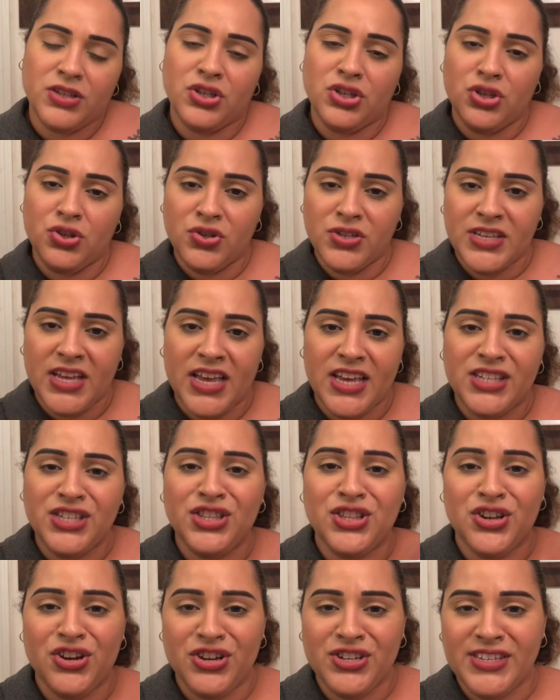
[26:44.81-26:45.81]
Tuesdays,
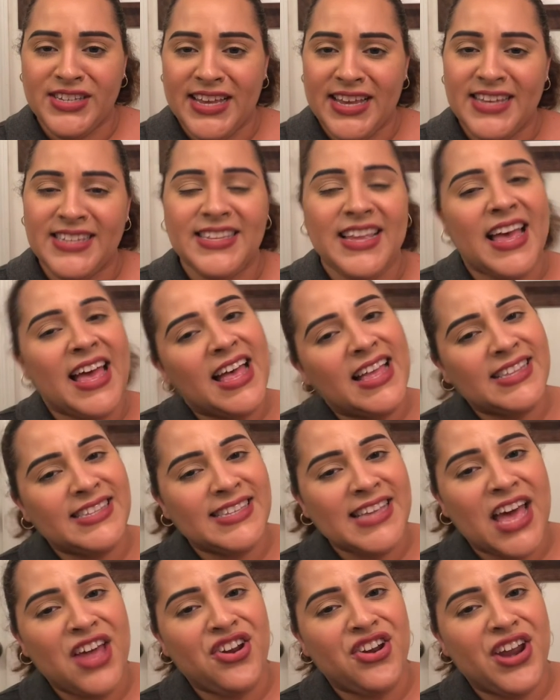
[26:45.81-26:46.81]
Thursdays, and
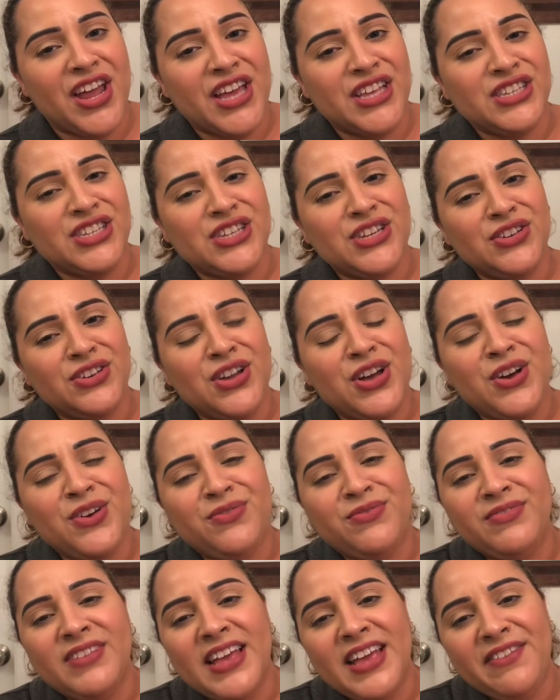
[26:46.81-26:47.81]
Saturdays, you know,
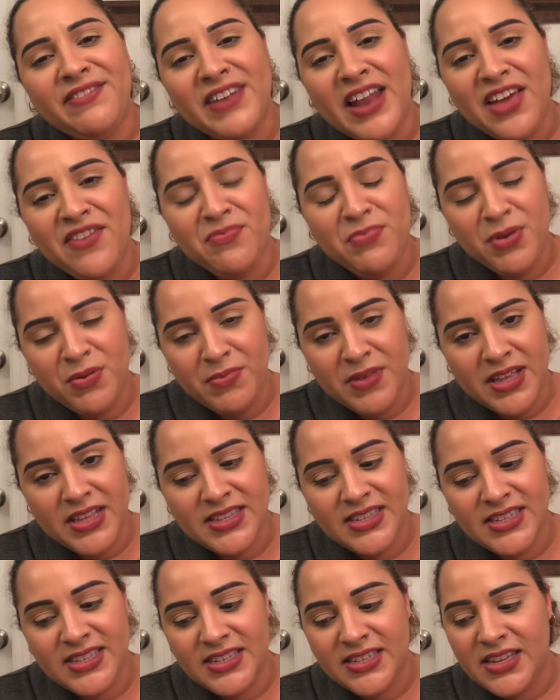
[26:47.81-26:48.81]
if life
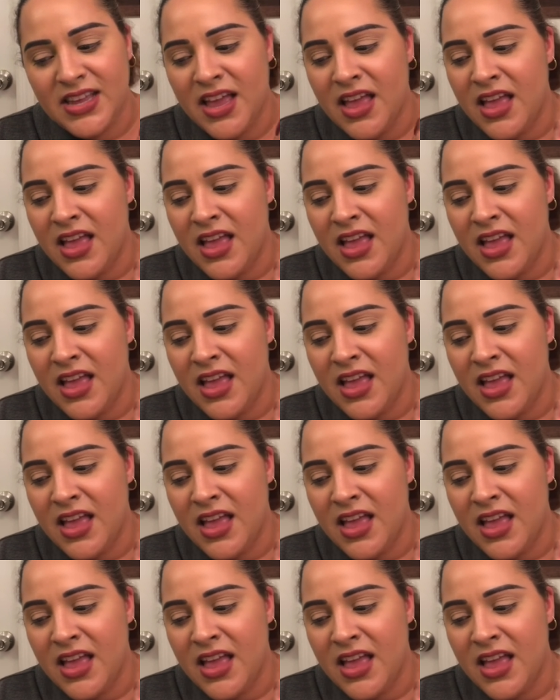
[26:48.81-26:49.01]
permits.